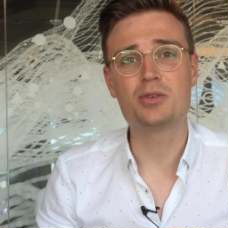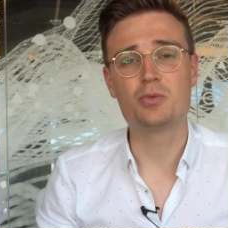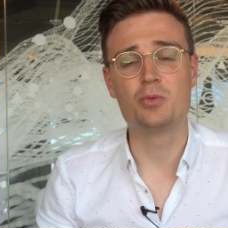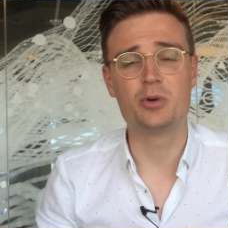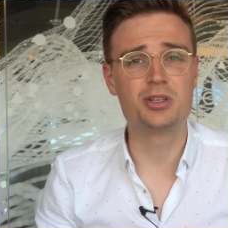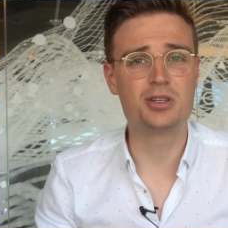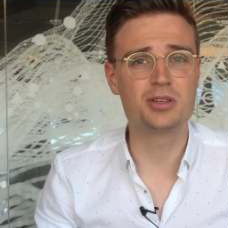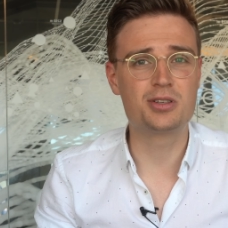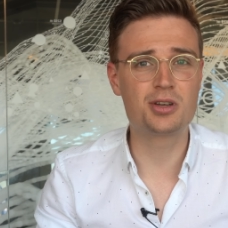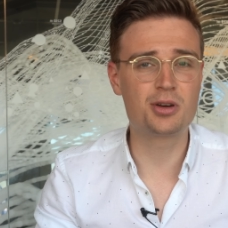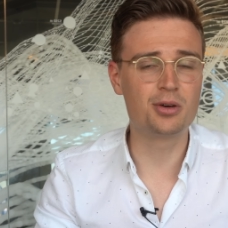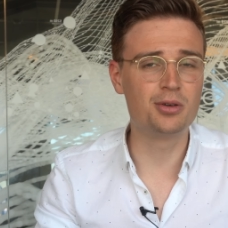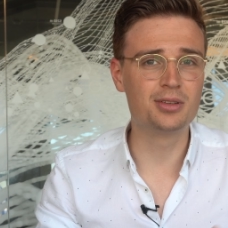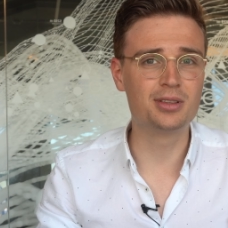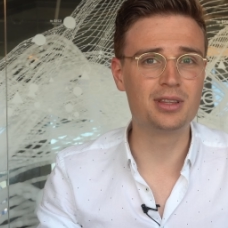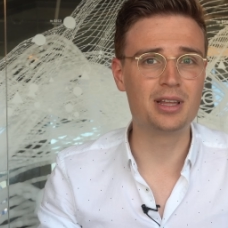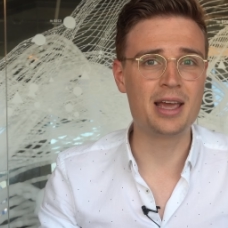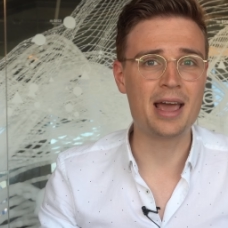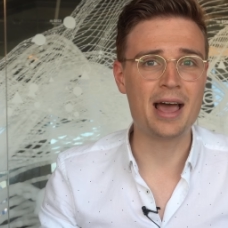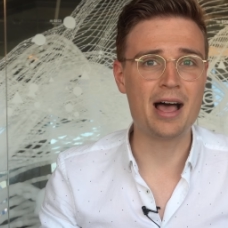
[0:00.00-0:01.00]
which is
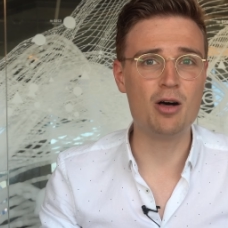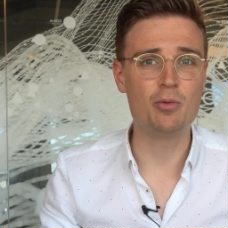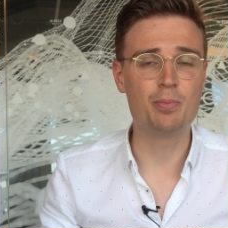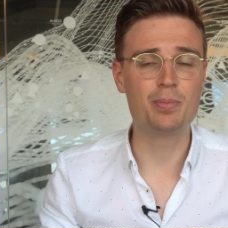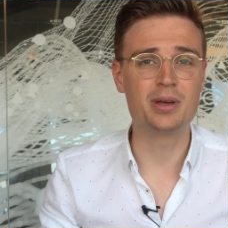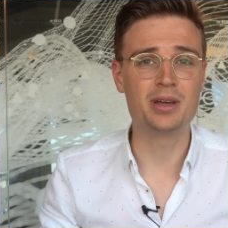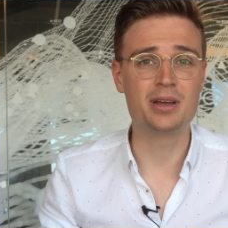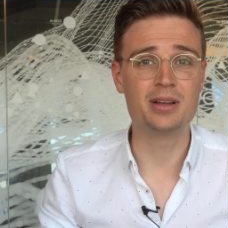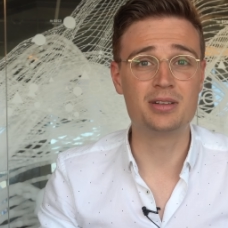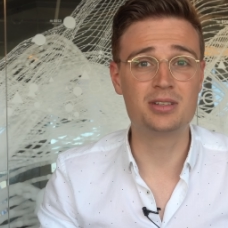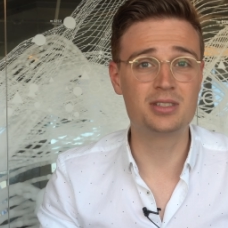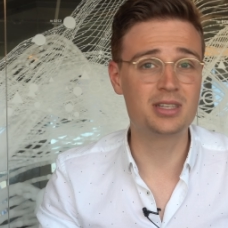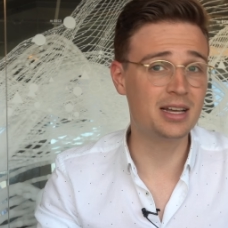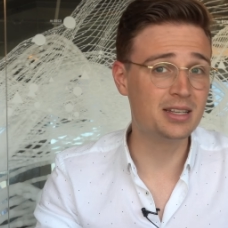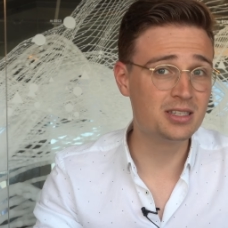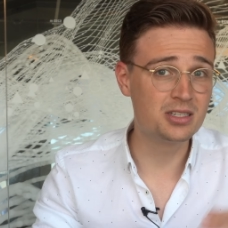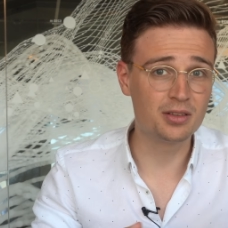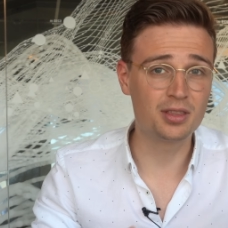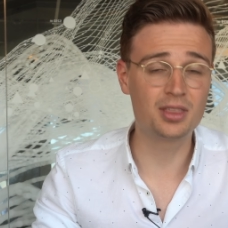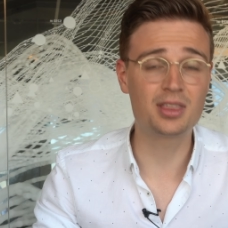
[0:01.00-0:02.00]
currently helping
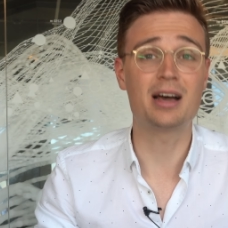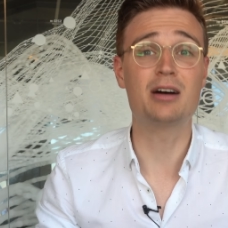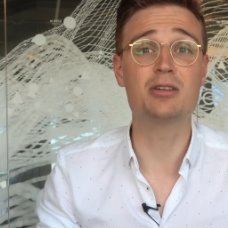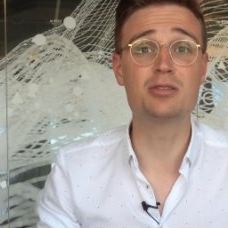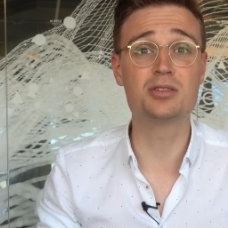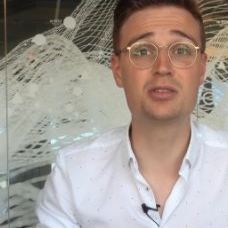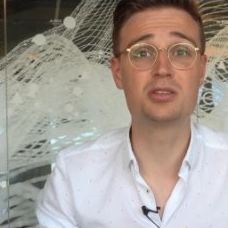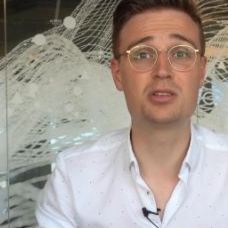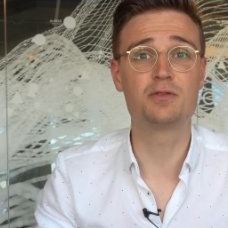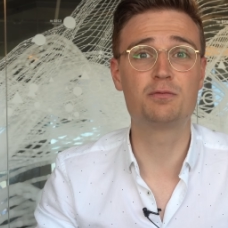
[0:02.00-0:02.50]
tens of thousands